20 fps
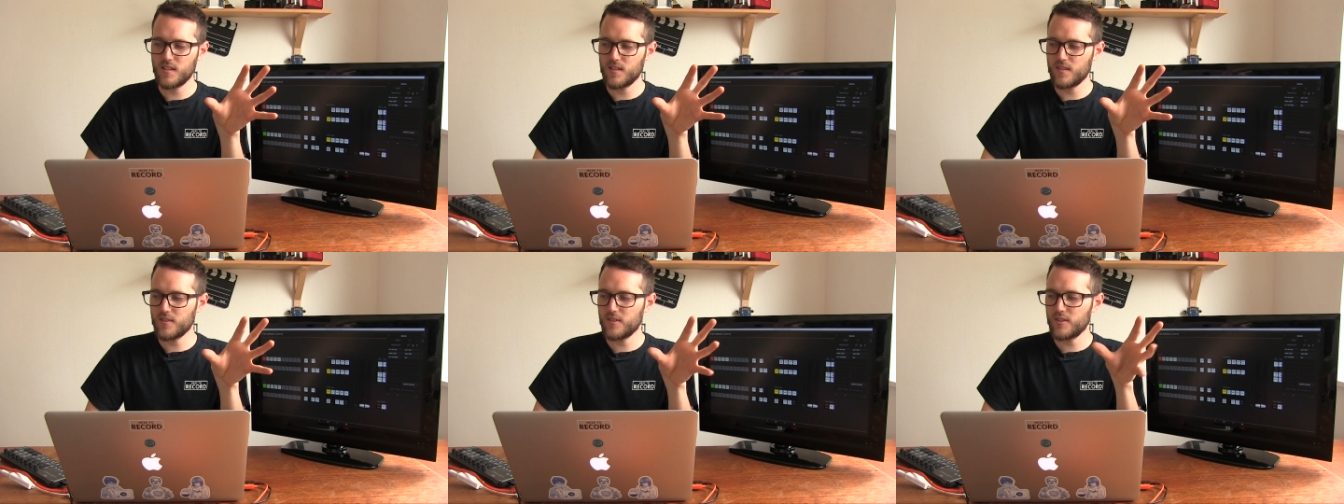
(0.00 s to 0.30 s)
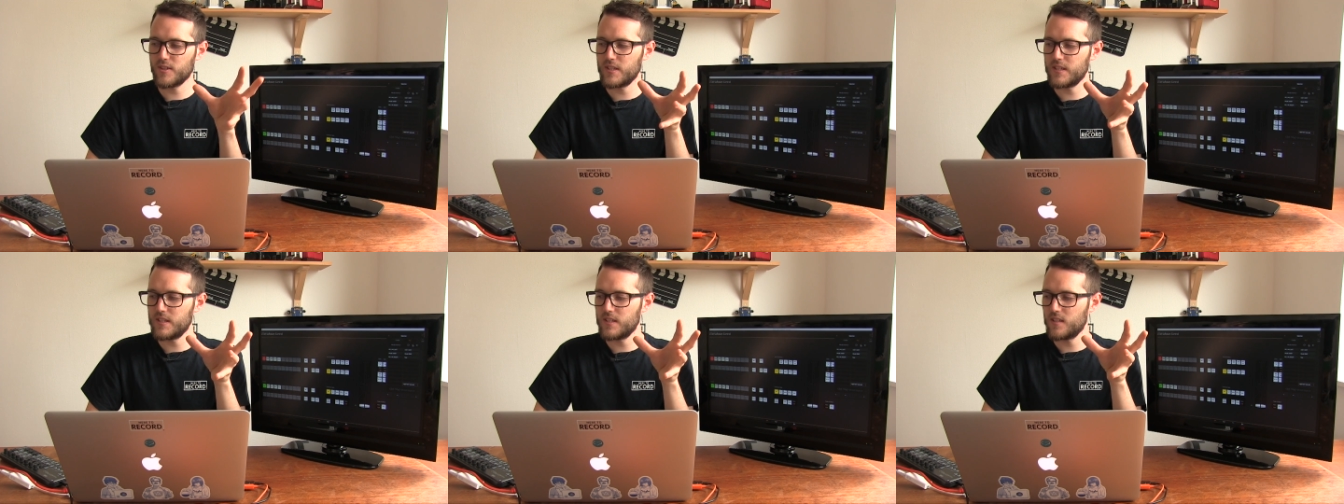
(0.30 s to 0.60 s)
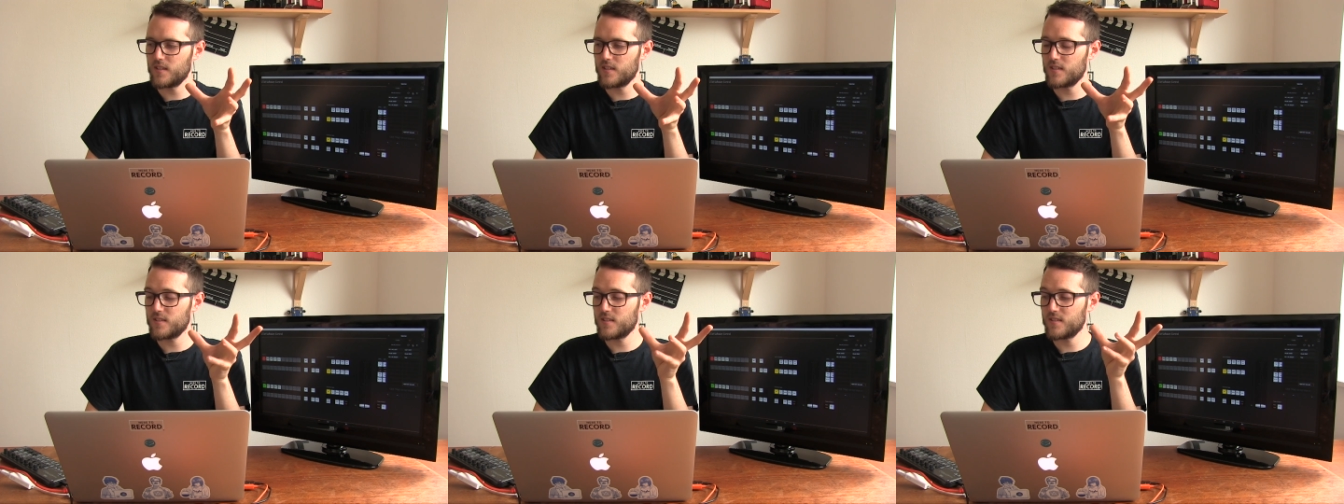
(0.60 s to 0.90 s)
One,
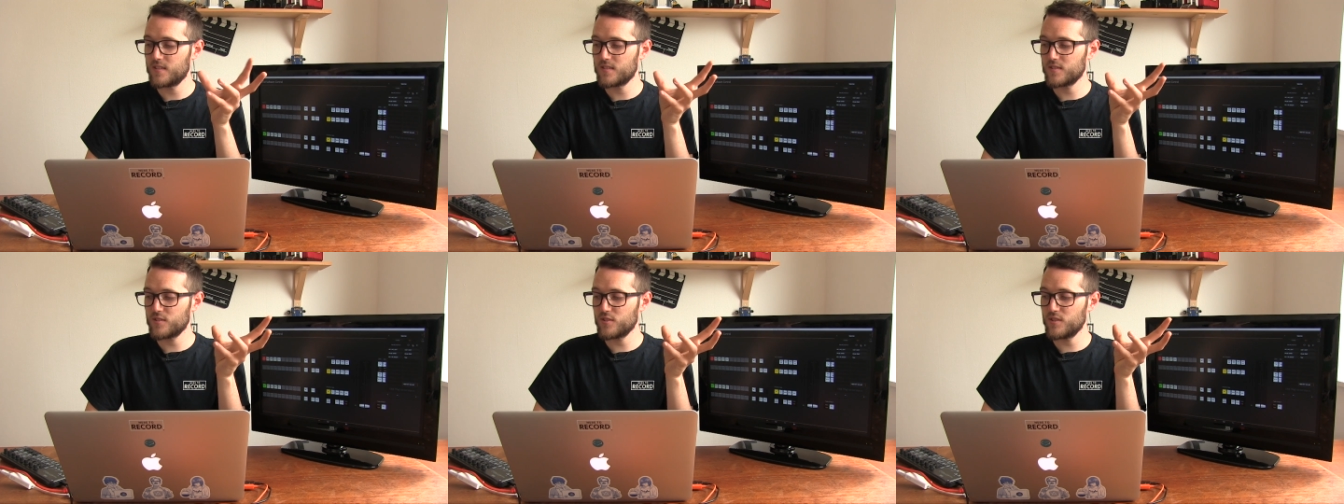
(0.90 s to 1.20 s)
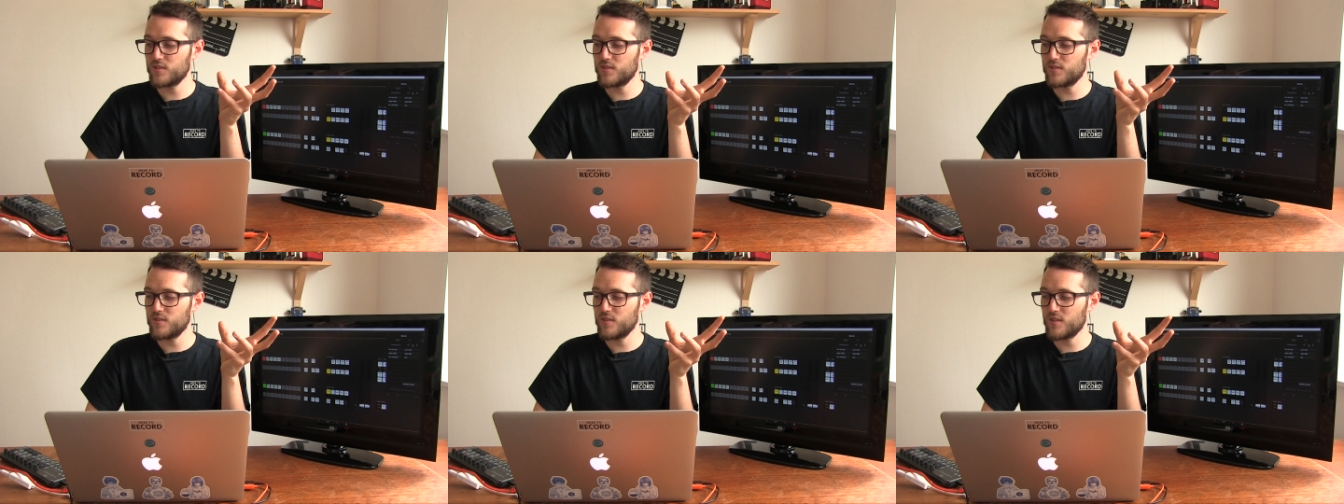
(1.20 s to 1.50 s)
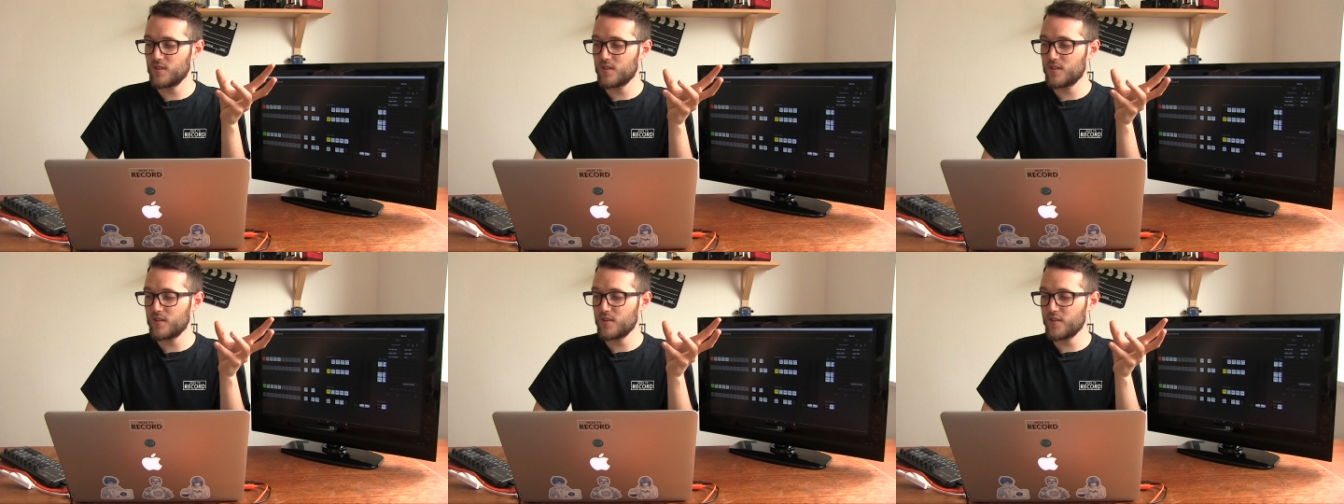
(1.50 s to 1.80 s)
two,
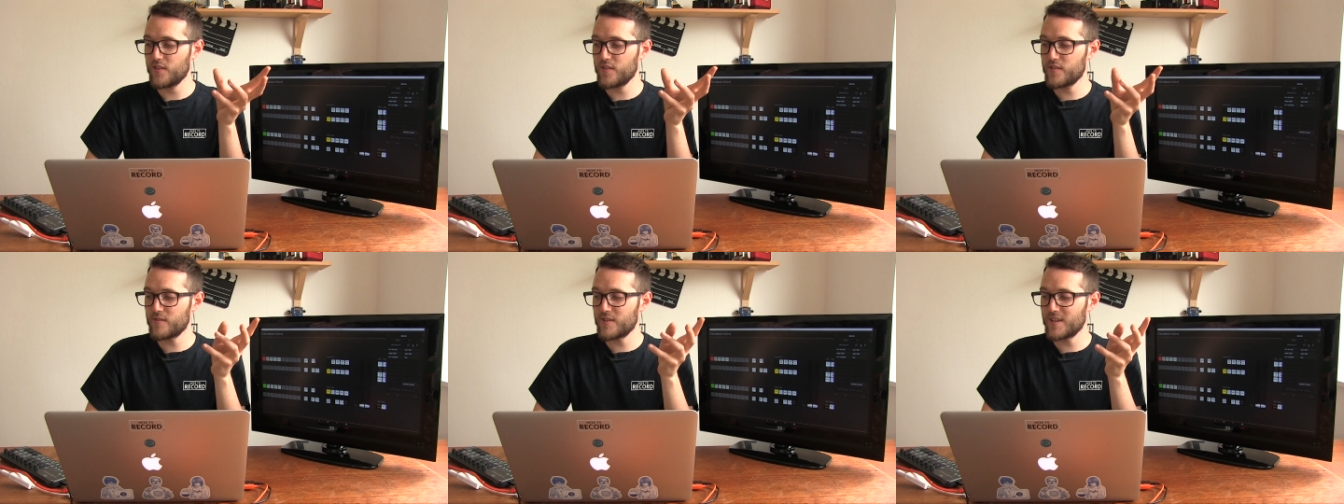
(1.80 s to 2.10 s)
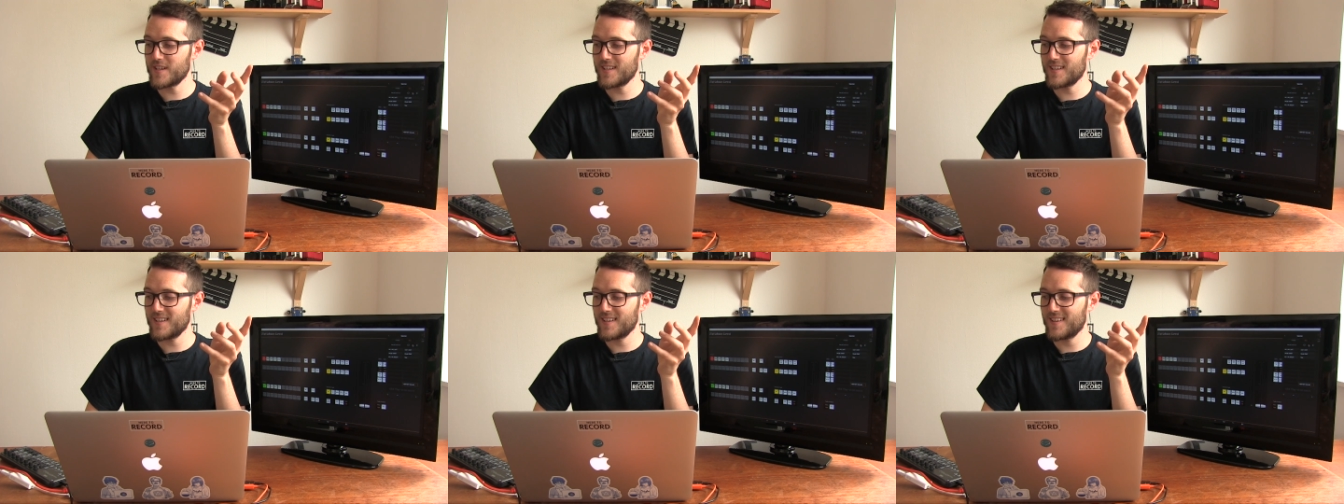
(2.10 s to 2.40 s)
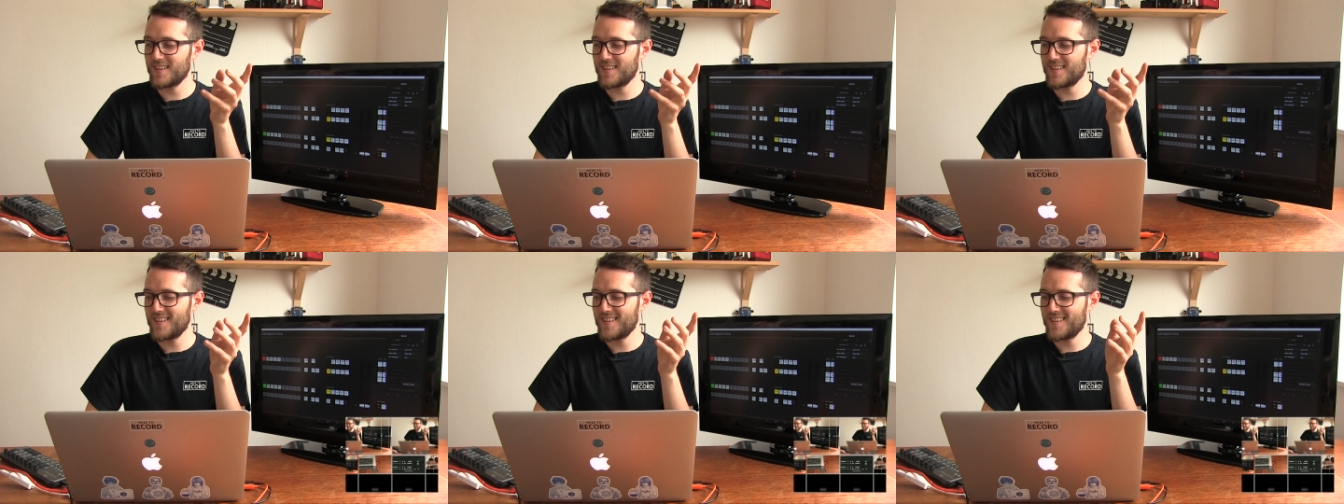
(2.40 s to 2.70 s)
three.
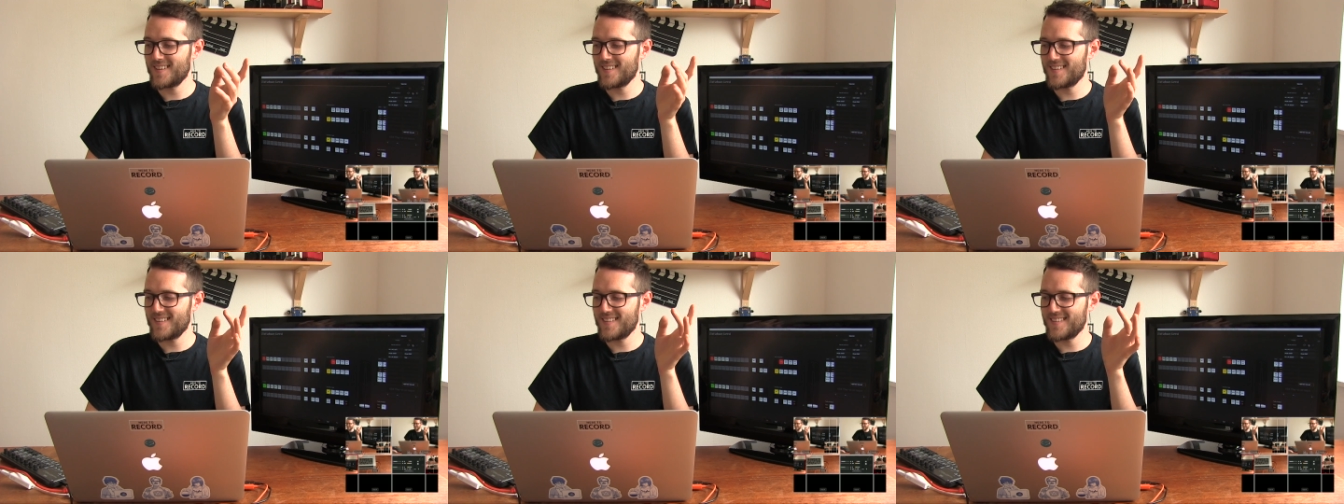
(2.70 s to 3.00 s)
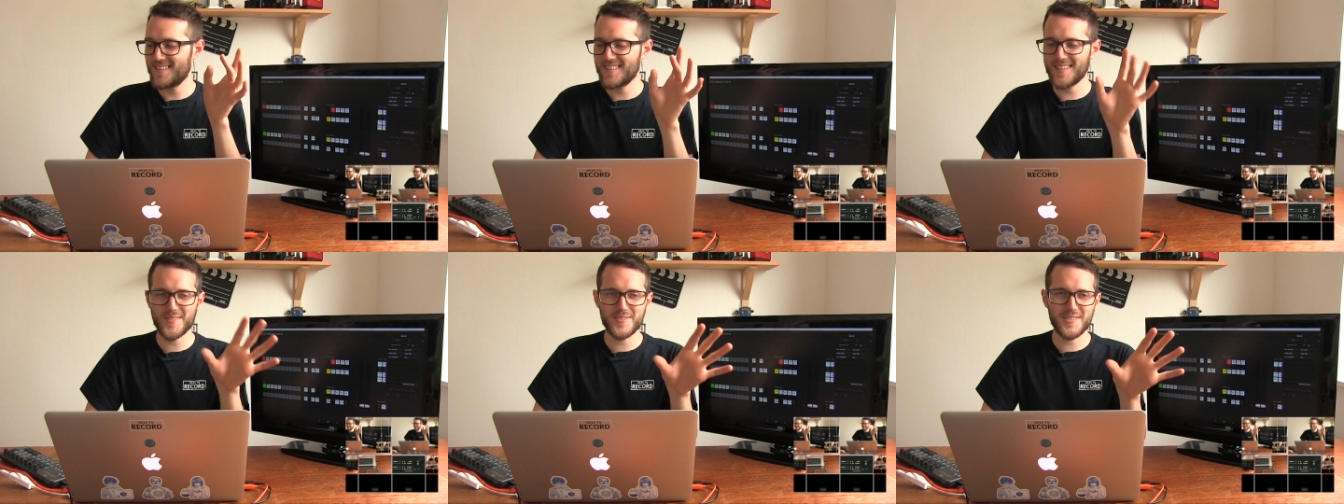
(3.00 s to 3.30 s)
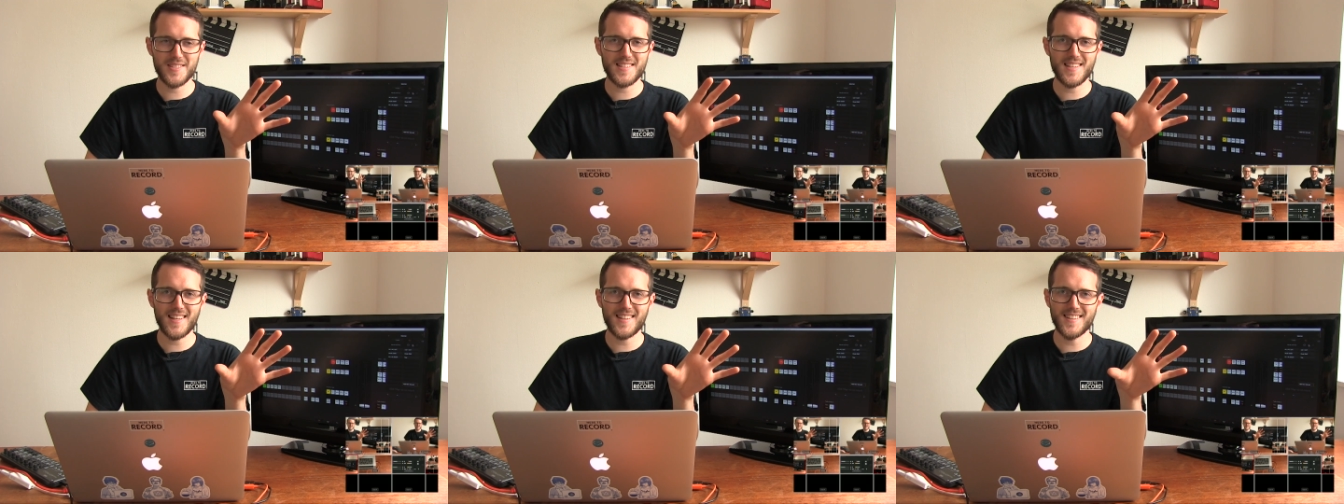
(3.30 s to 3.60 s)
That was
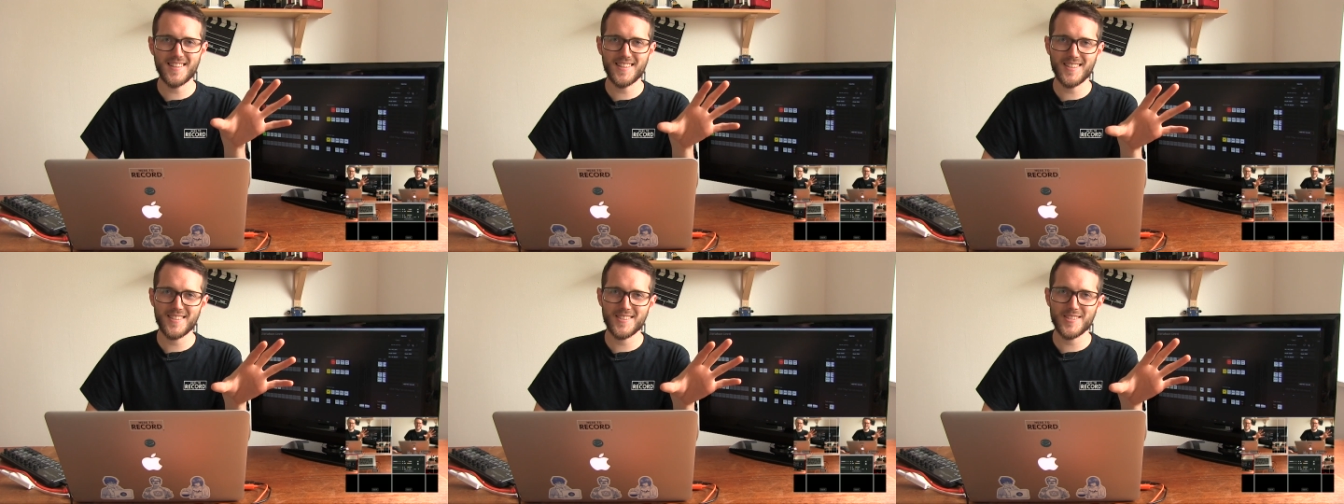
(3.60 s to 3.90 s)
a slightly